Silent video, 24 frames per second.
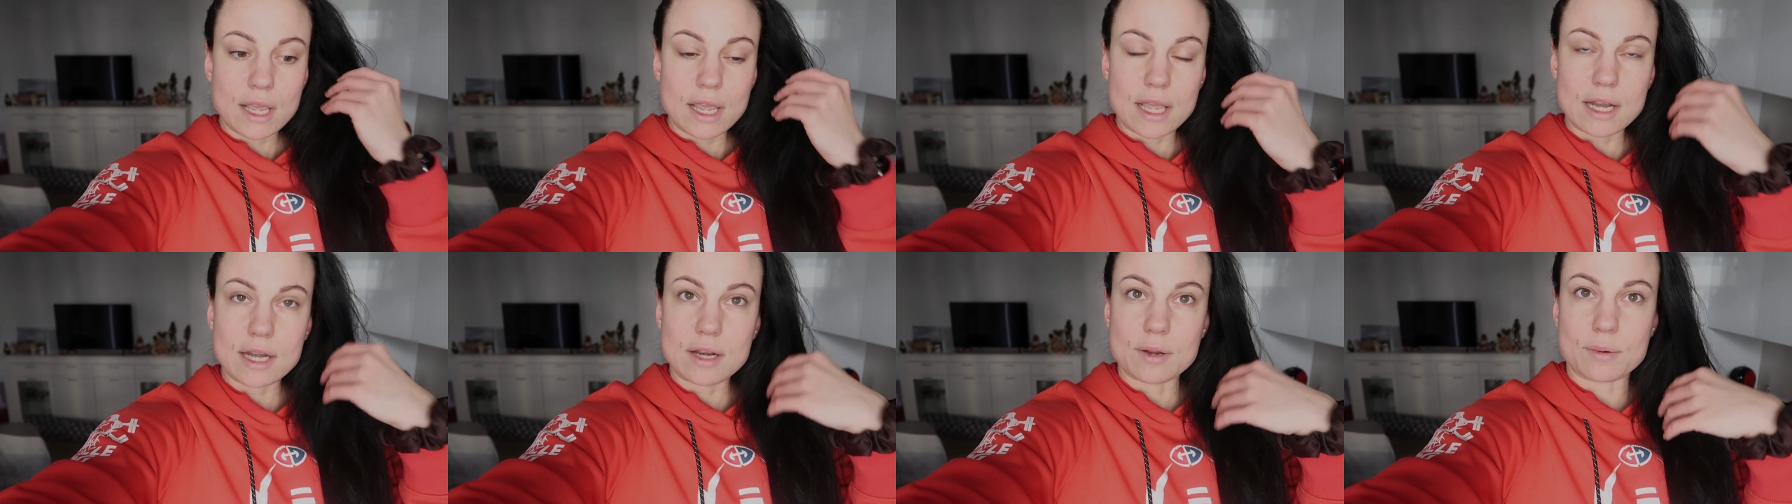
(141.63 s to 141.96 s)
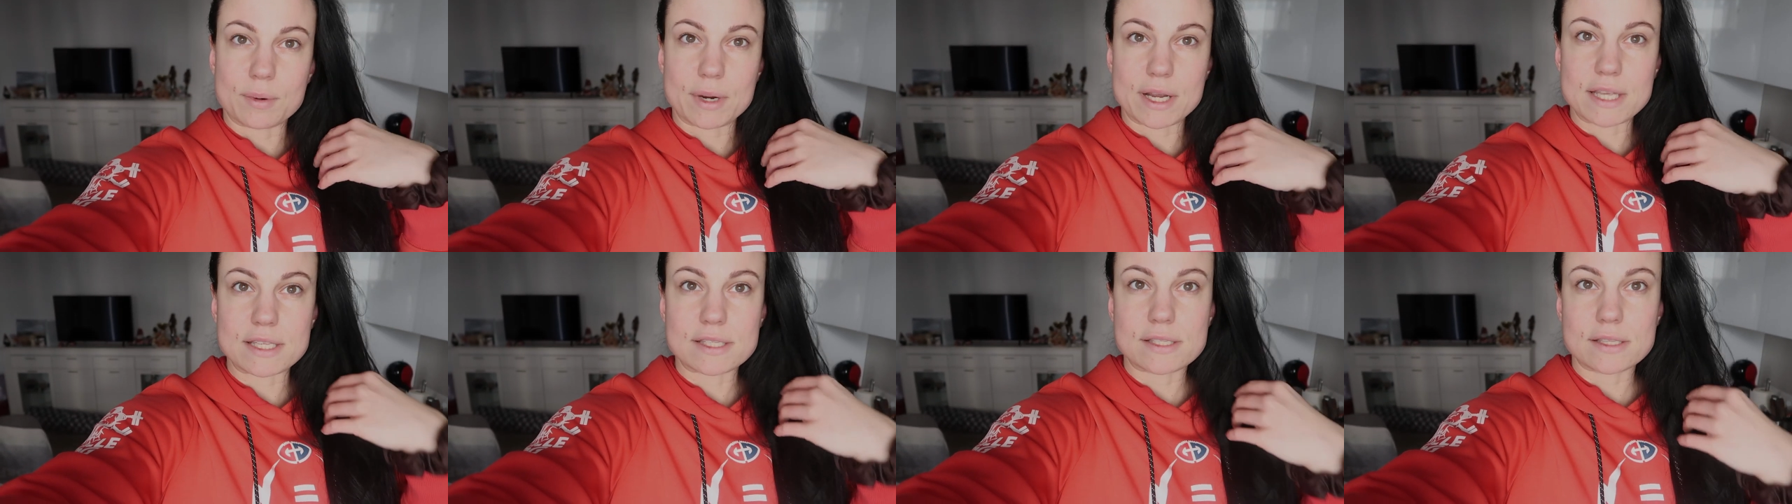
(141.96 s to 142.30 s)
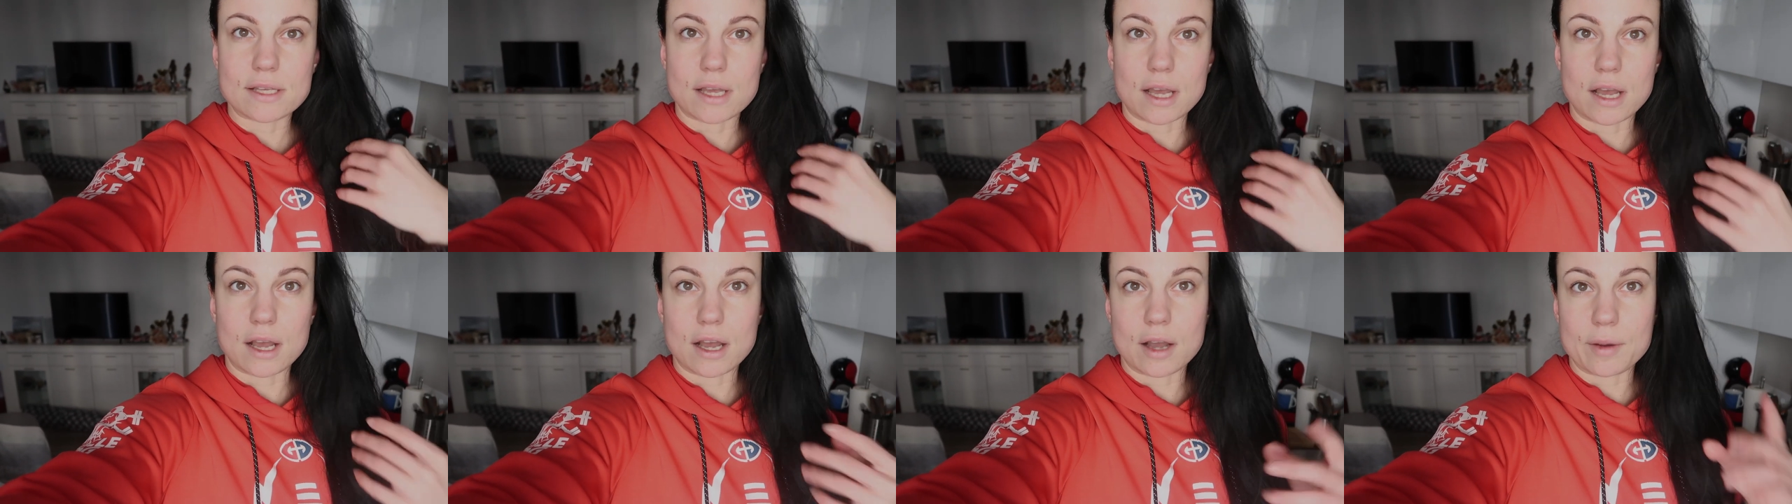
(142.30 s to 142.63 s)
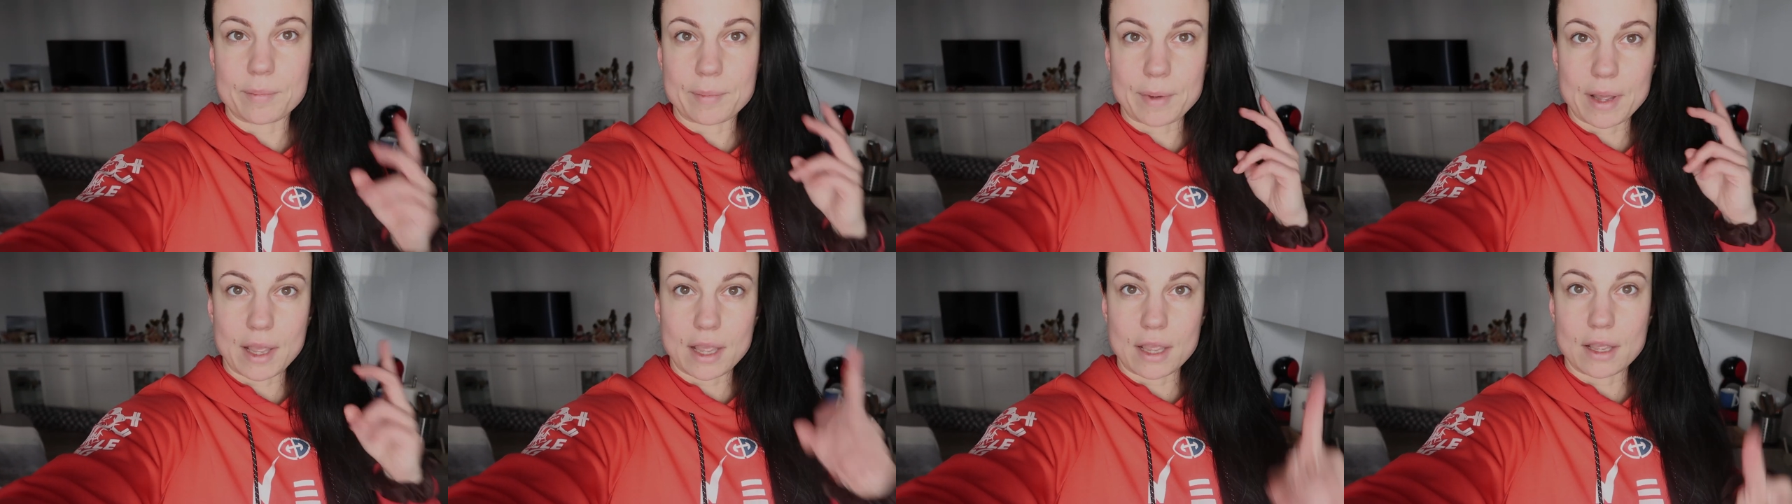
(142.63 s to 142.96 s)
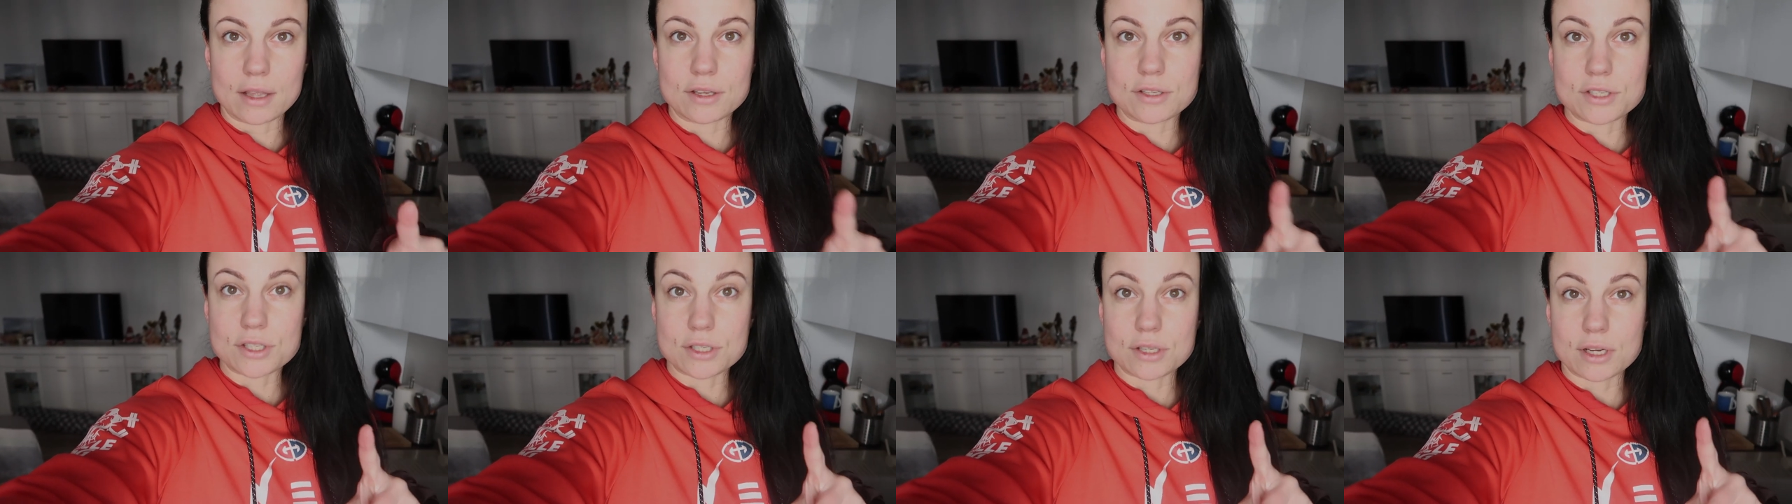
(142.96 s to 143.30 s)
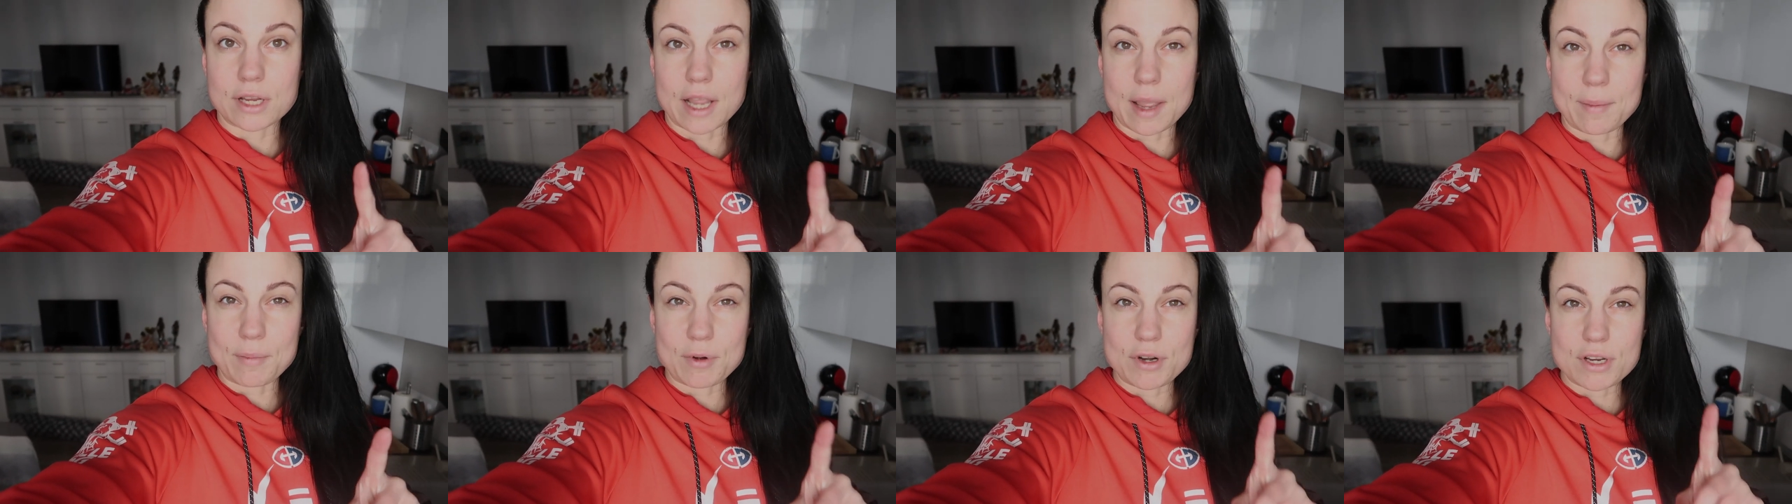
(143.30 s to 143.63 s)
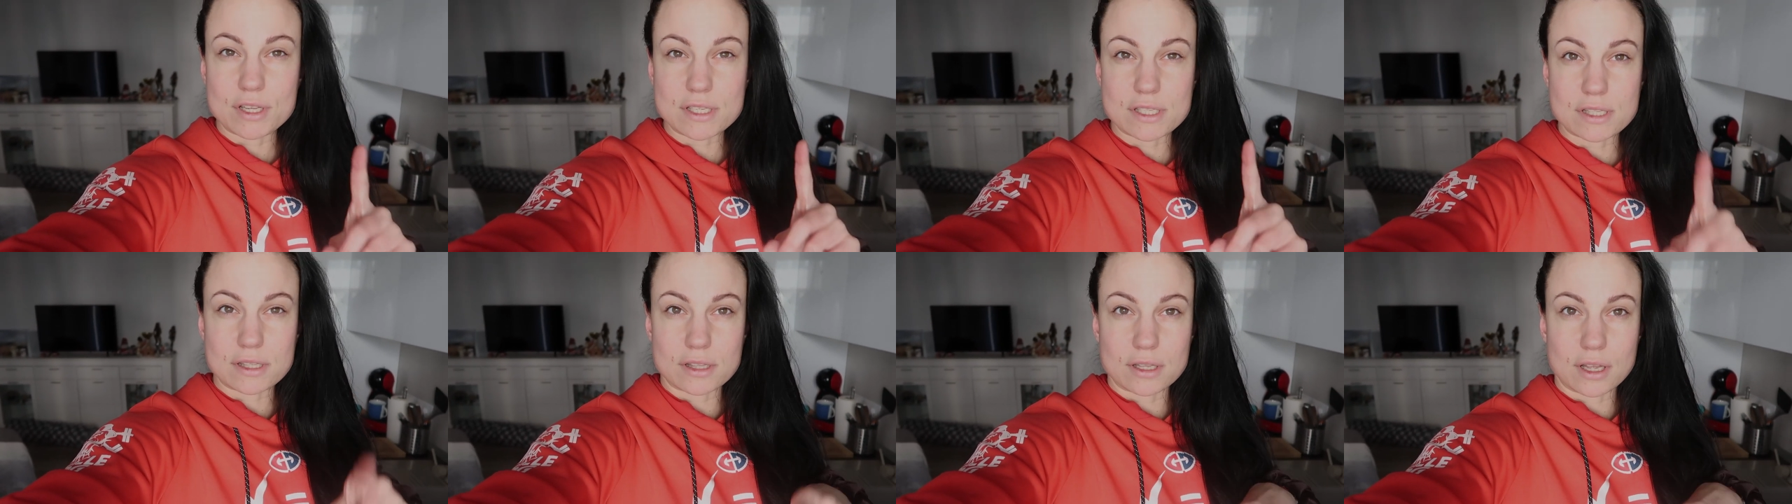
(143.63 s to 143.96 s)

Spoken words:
anyways, my camera is